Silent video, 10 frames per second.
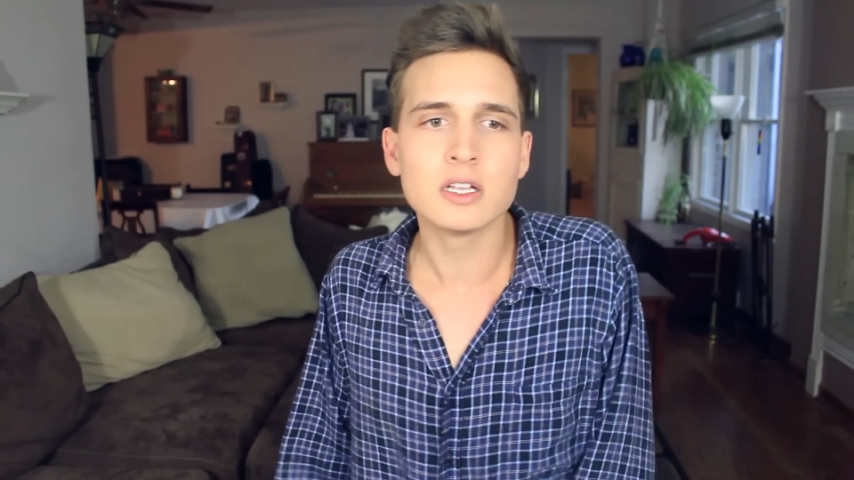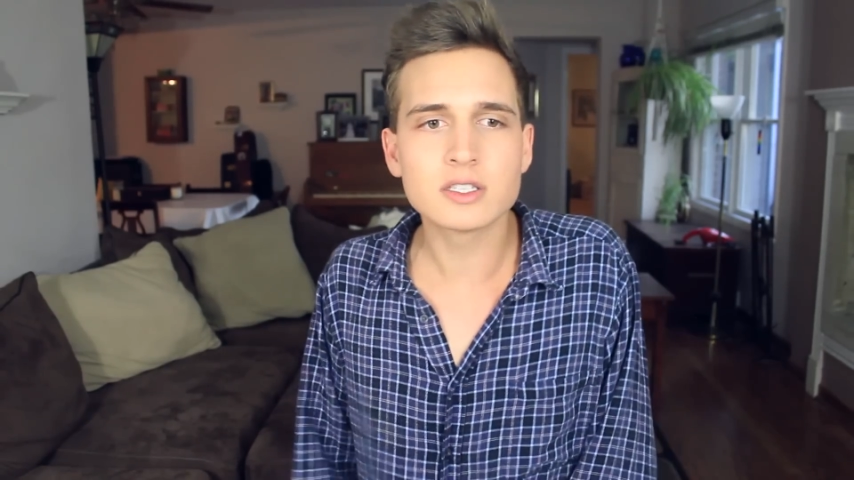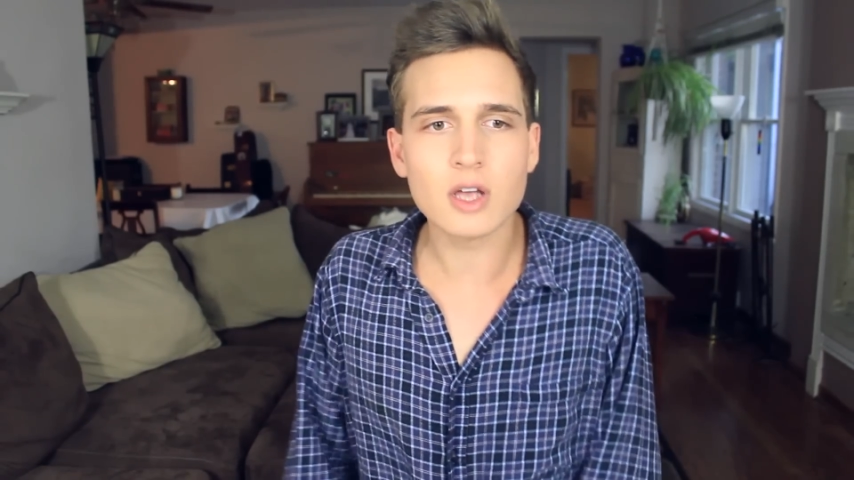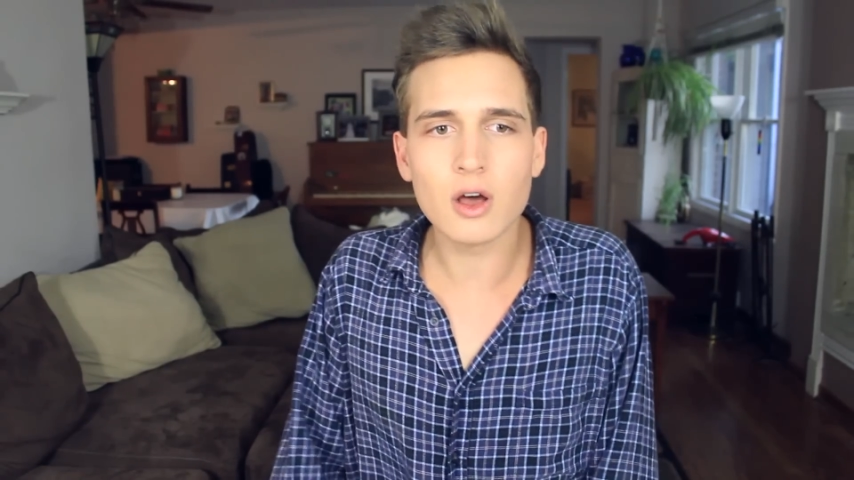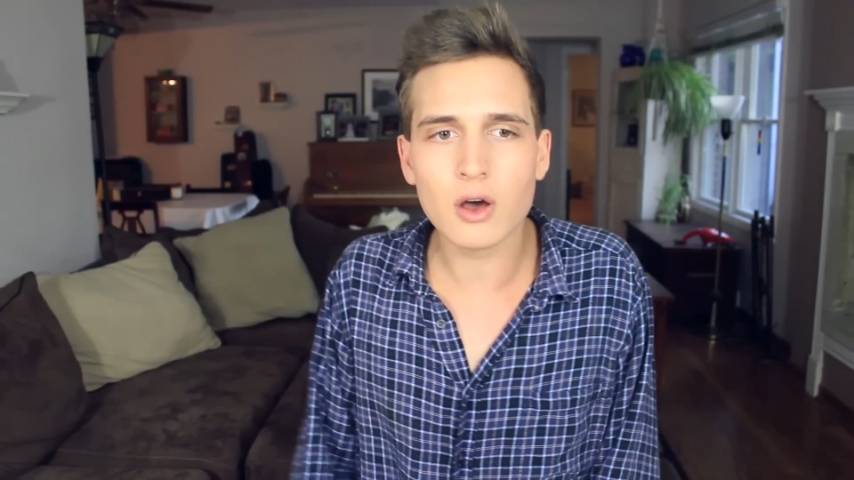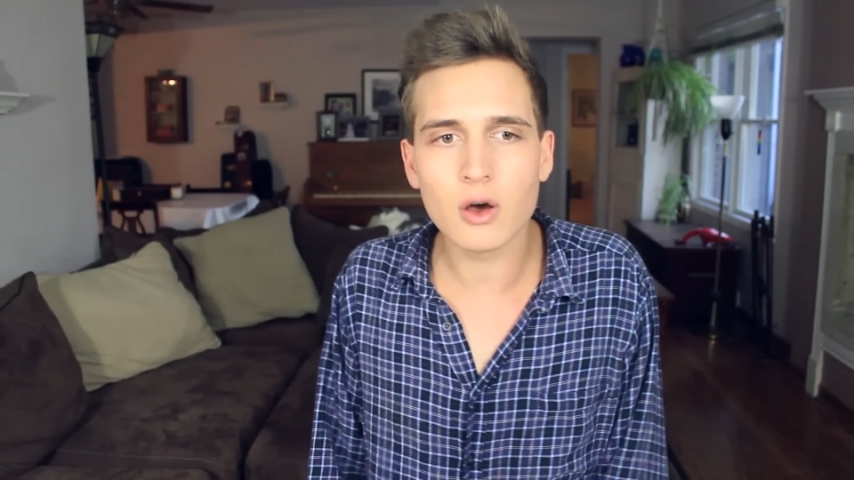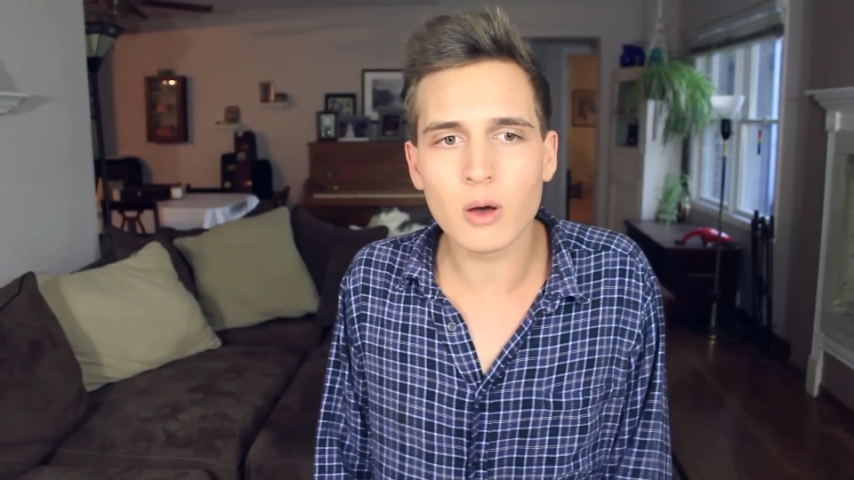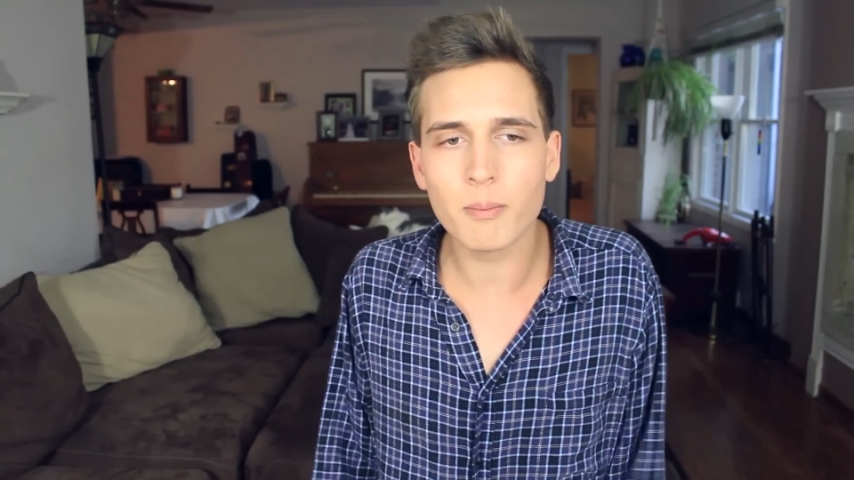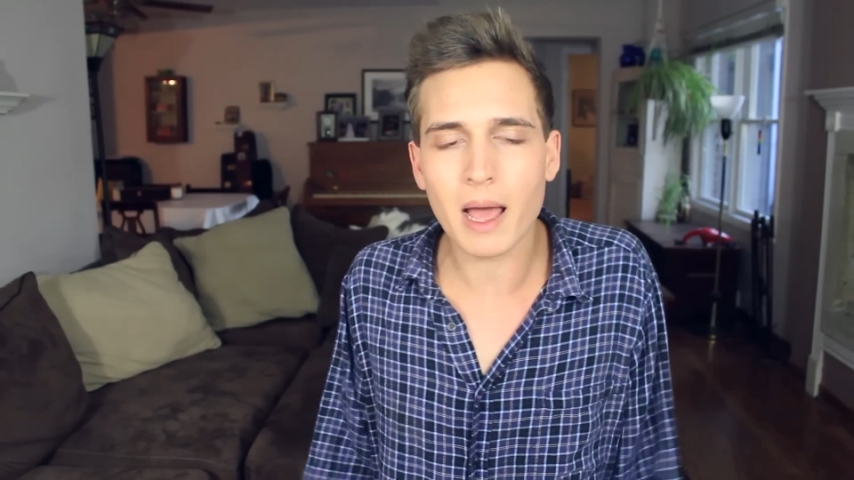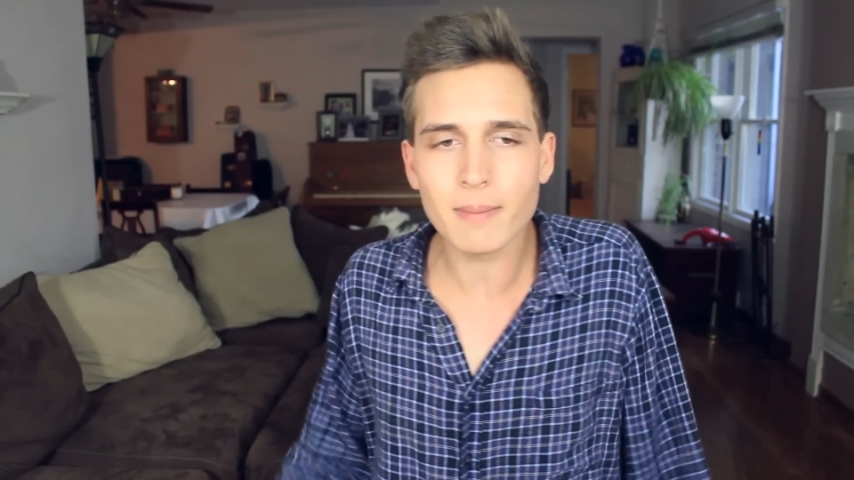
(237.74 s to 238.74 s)

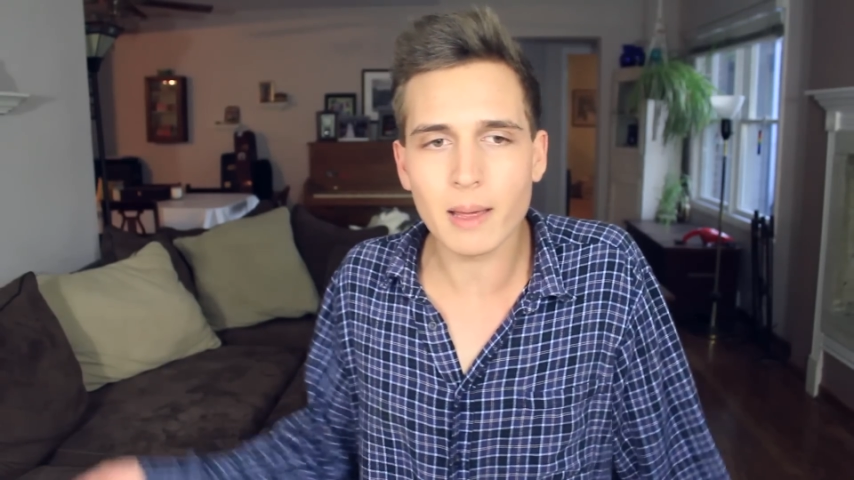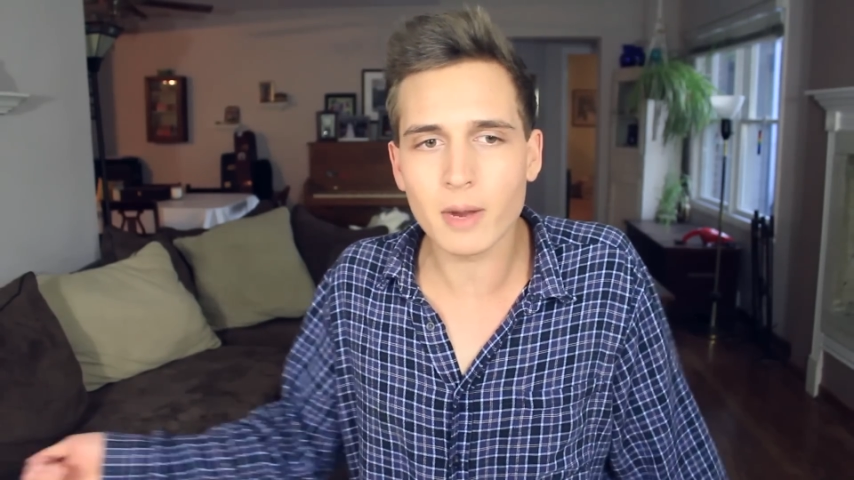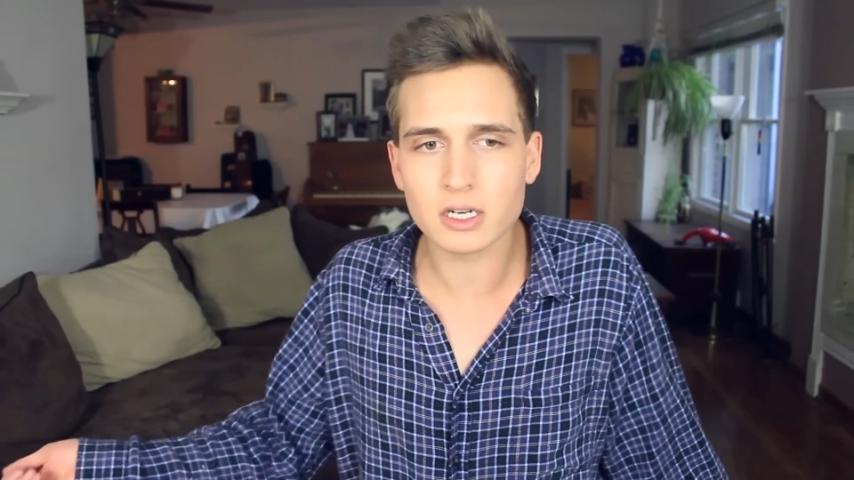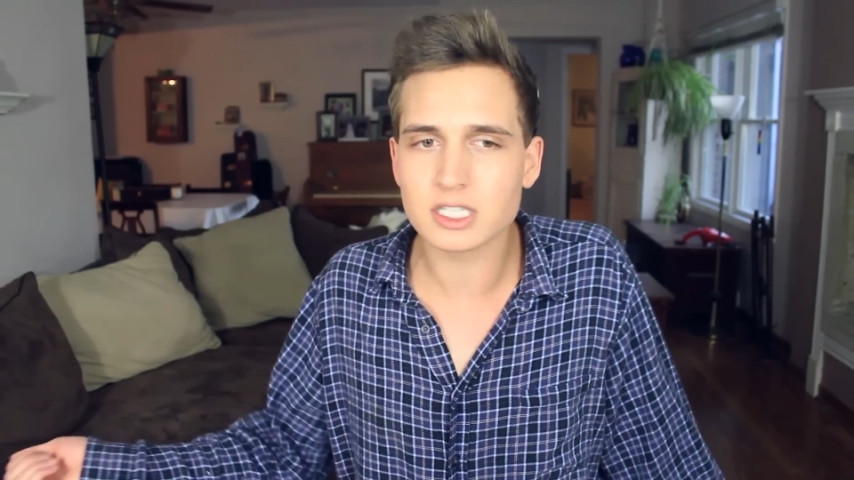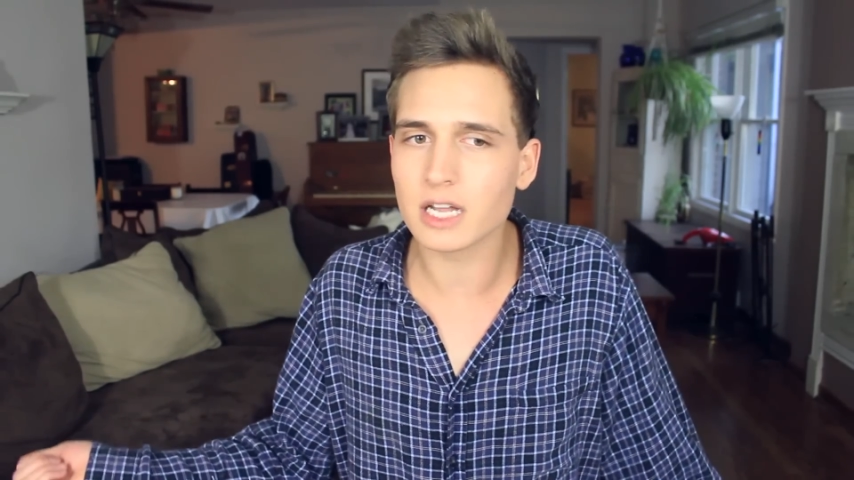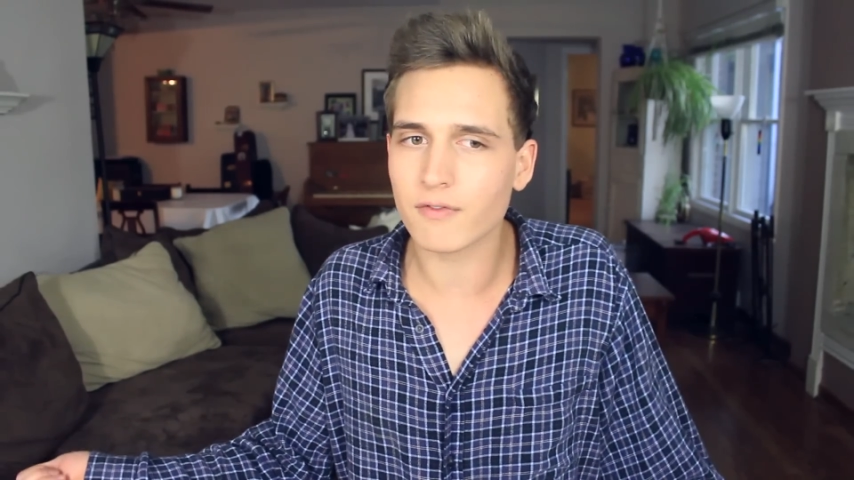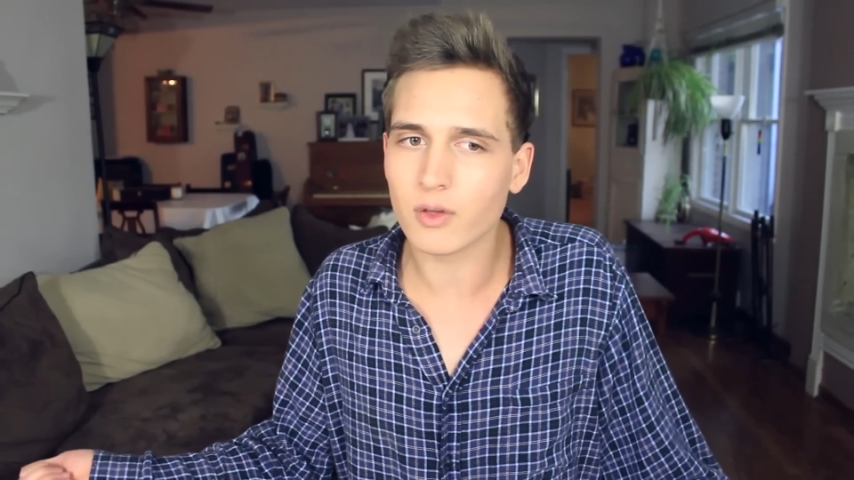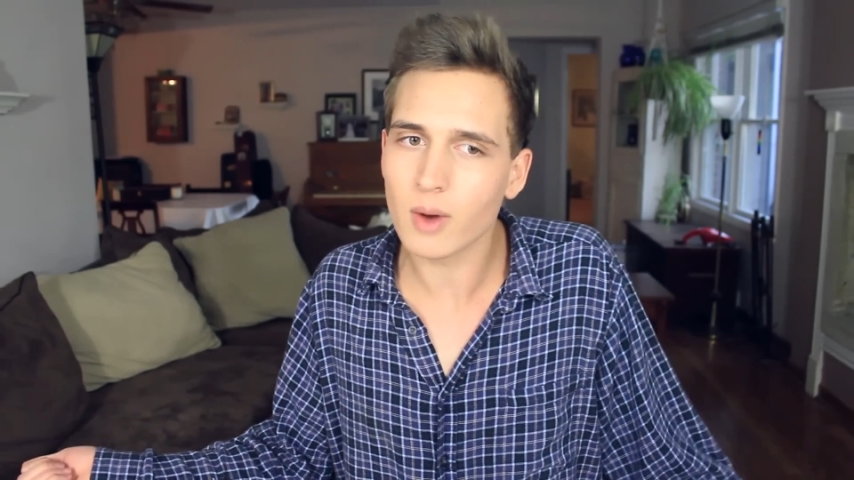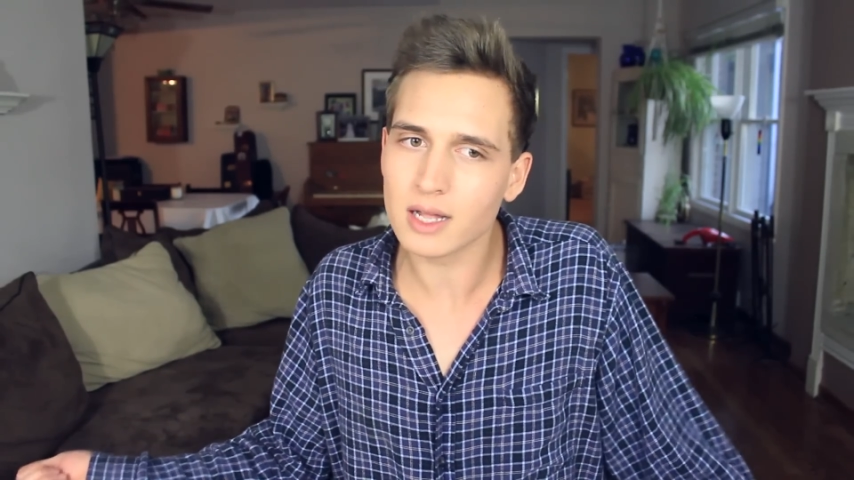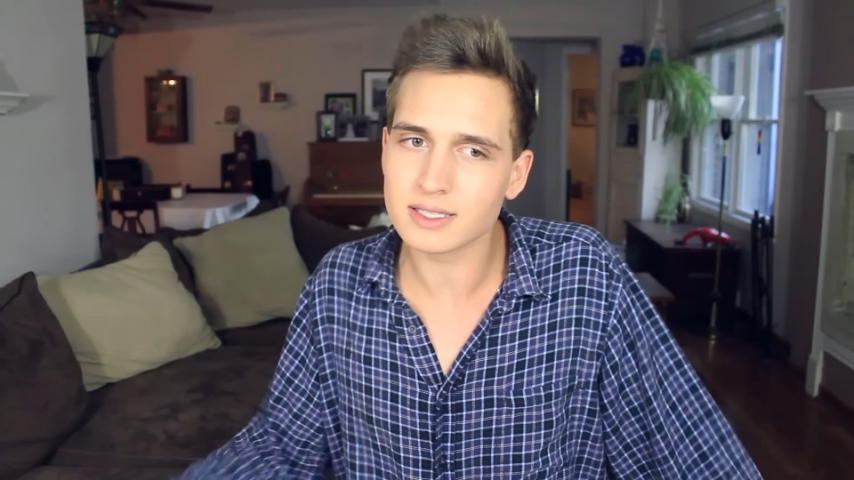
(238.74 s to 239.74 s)
So buy my merch if
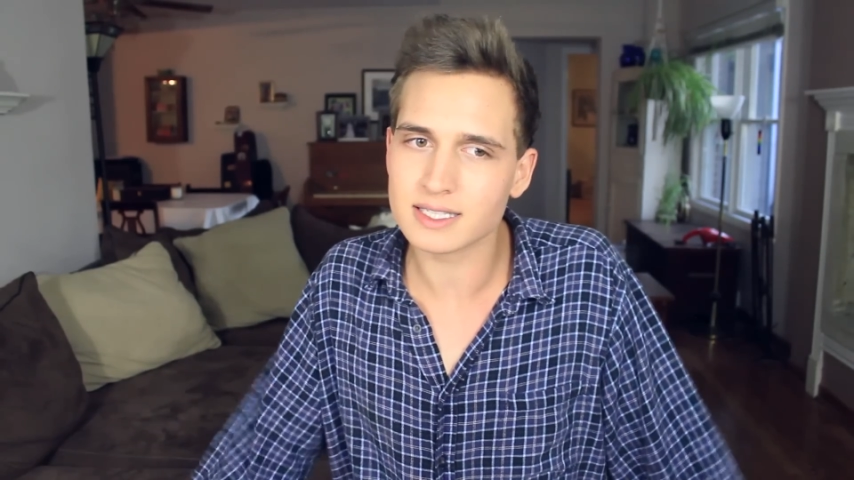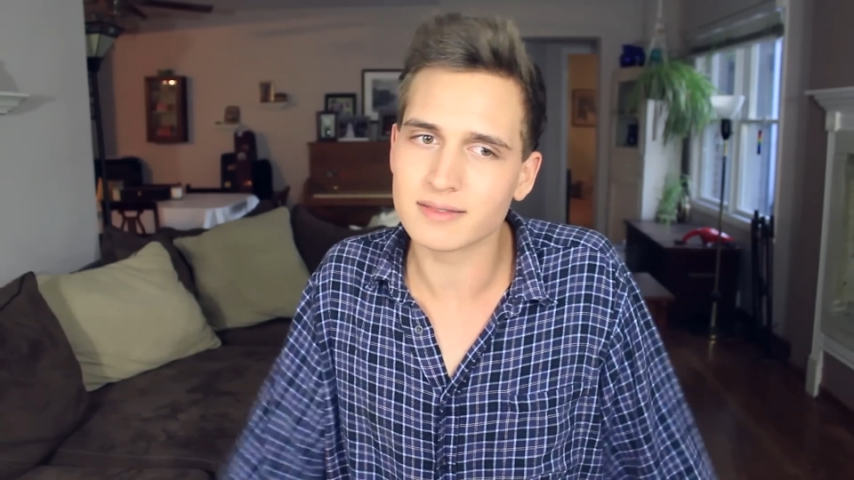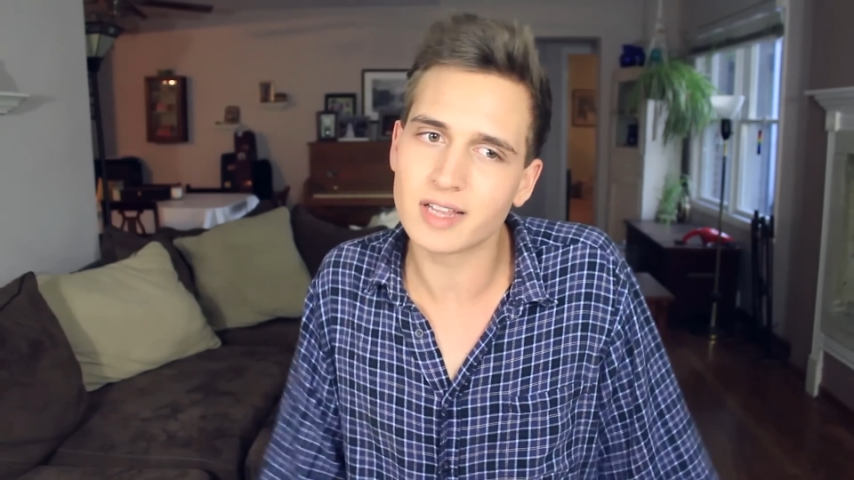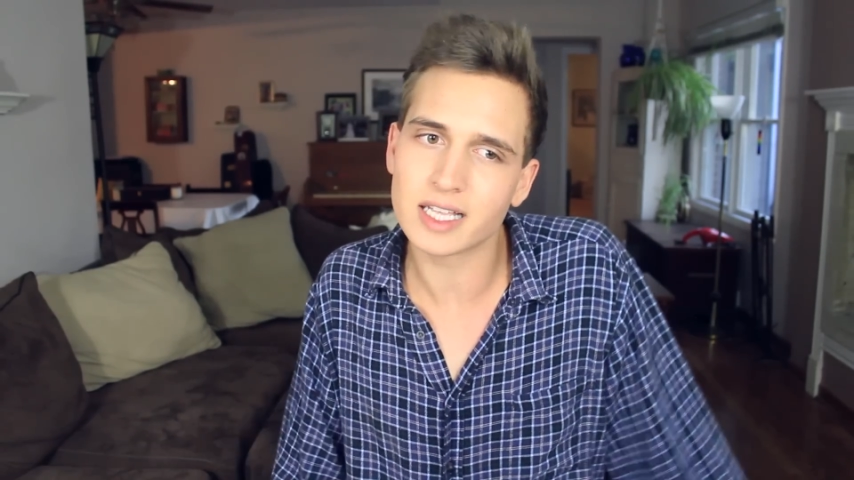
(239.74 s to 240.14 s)
you want,